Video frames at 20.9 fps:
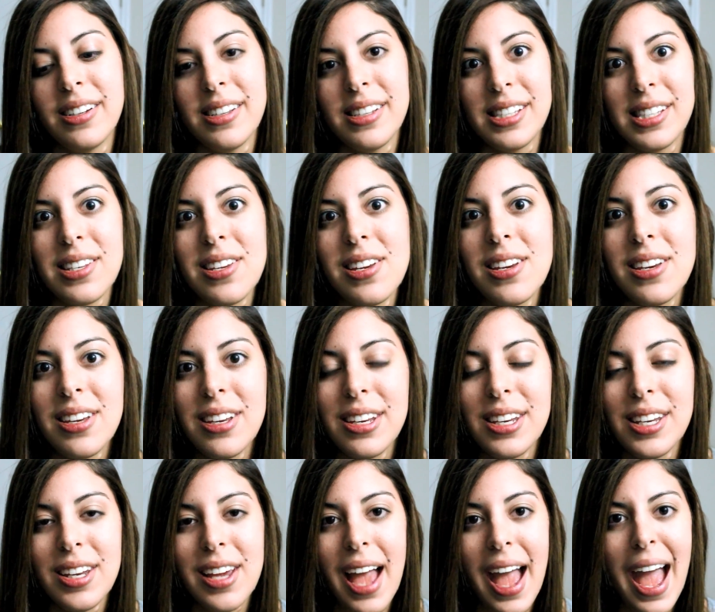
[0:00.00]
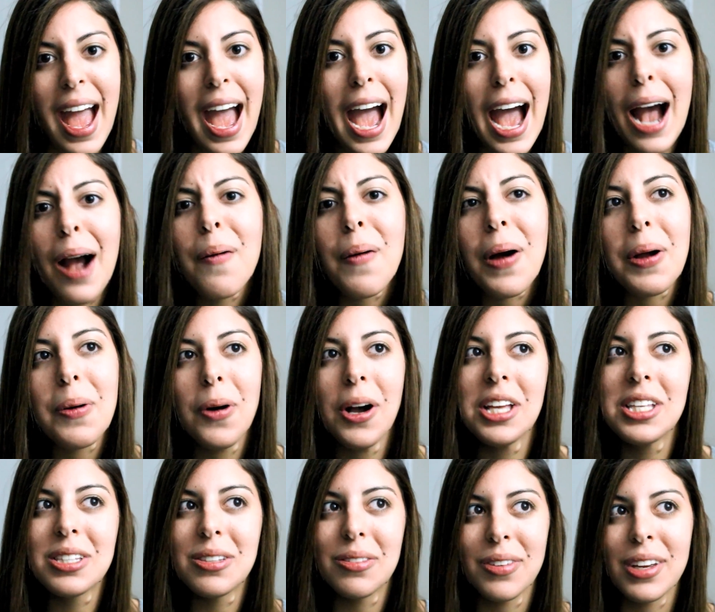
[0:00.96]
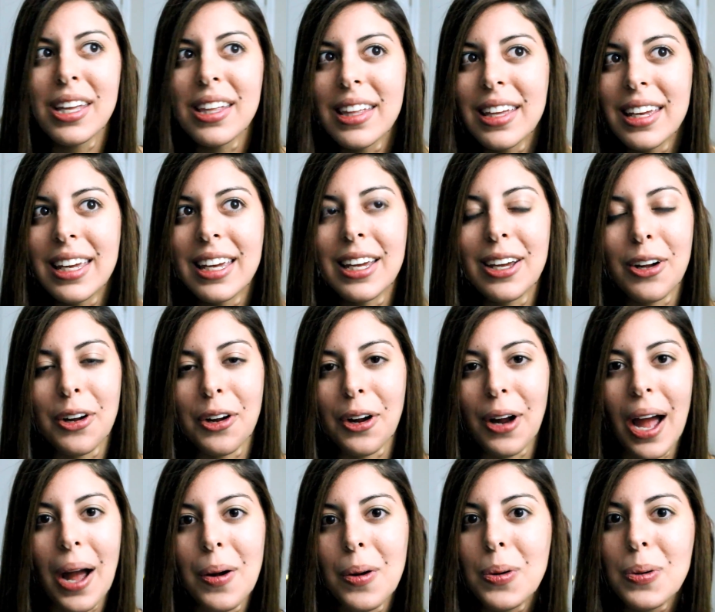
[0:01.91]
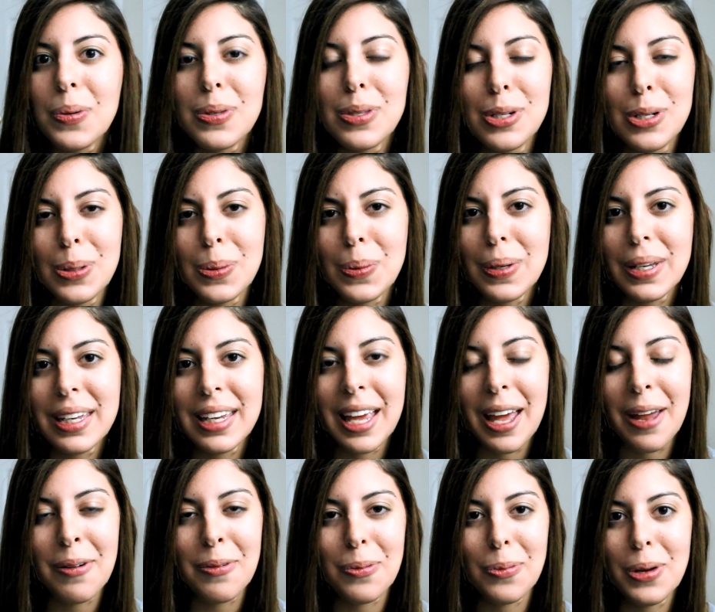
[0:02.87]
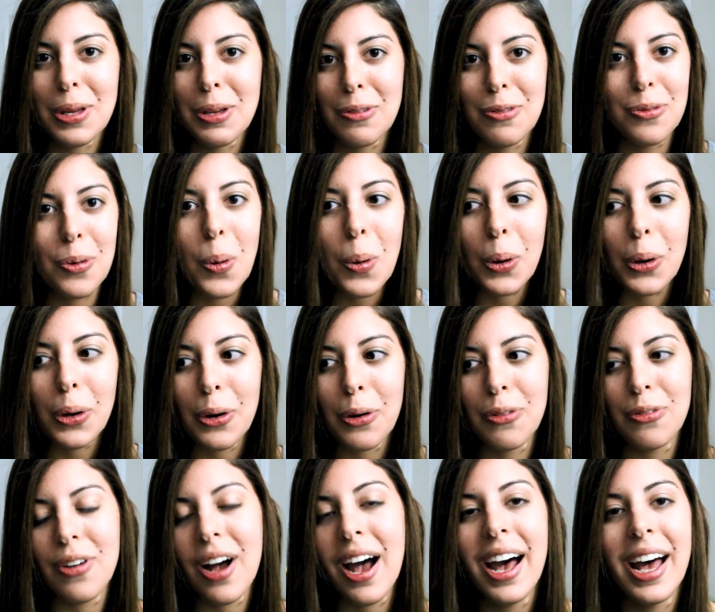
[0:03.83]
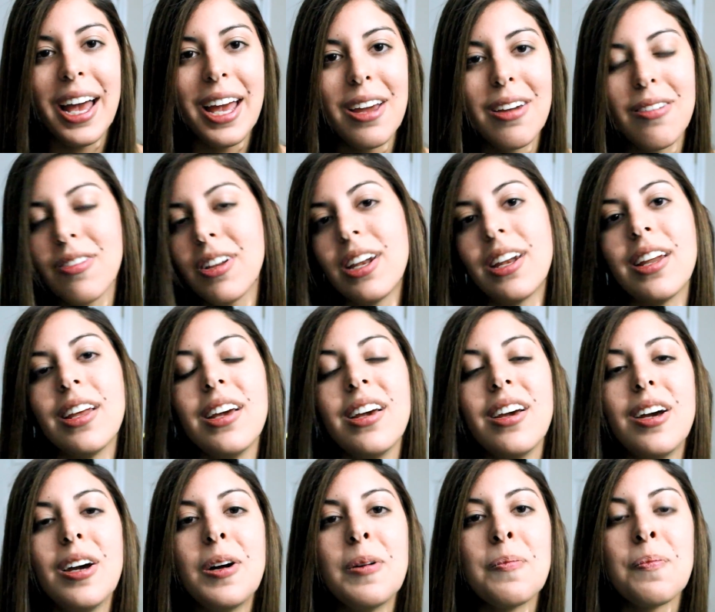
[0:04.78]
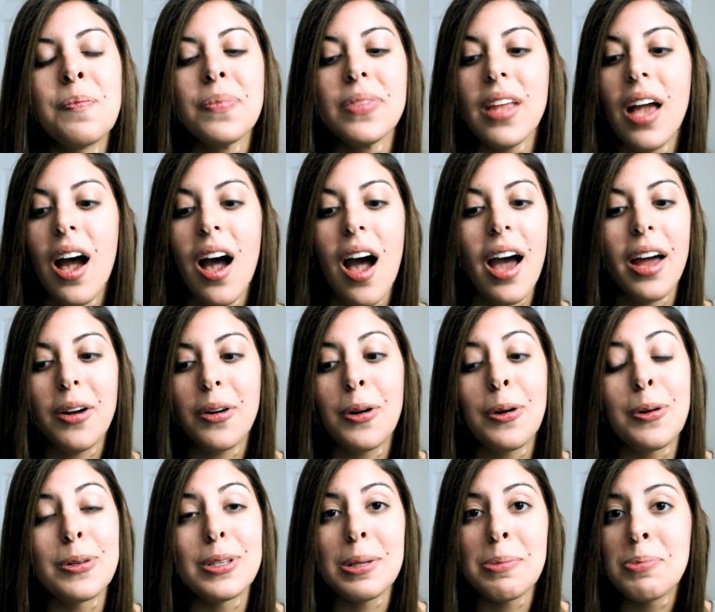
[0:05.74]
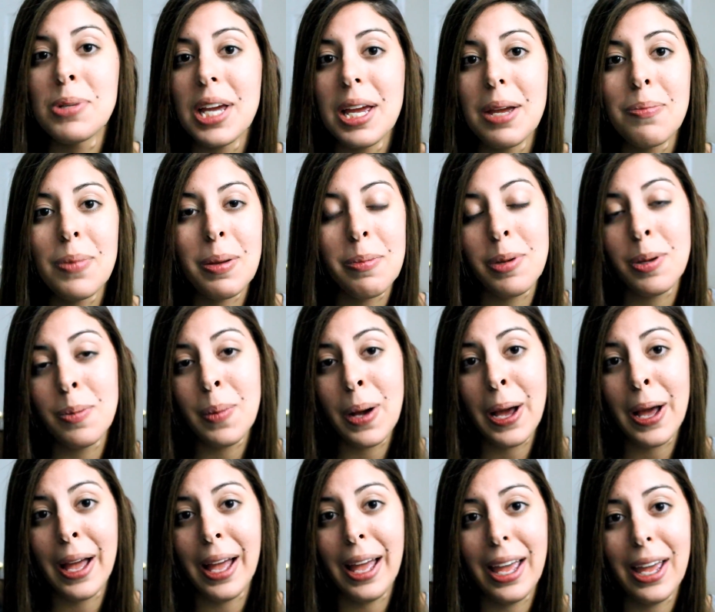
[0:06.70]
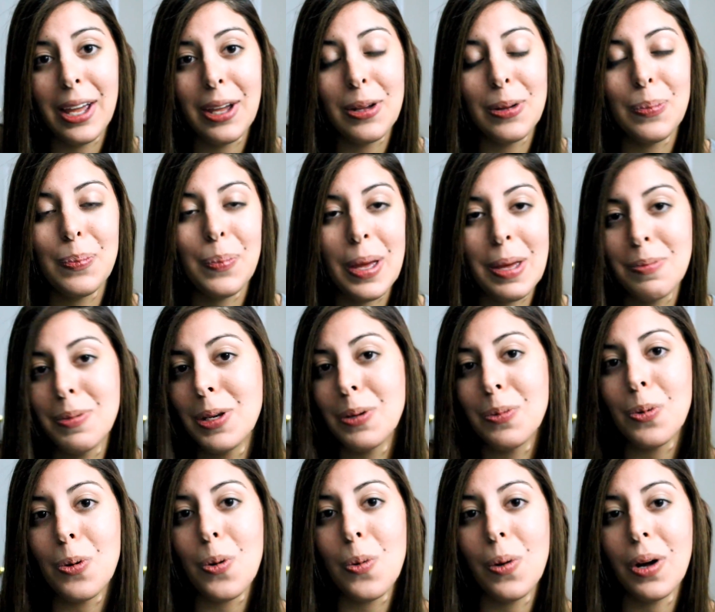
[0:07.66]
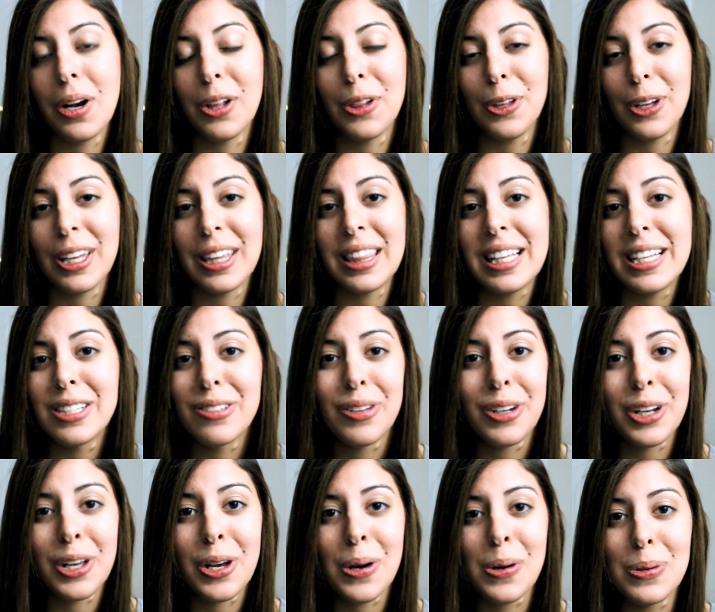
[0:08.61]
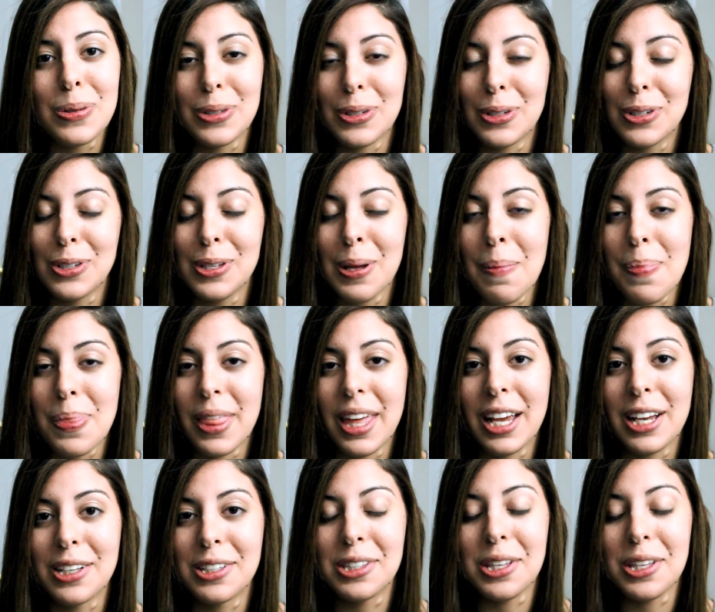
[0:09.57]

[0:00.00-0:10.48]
see how I was feeling or how I was doing at week 4 or 5, and I don't know, someday maybe my baby will want to look at these videos or something.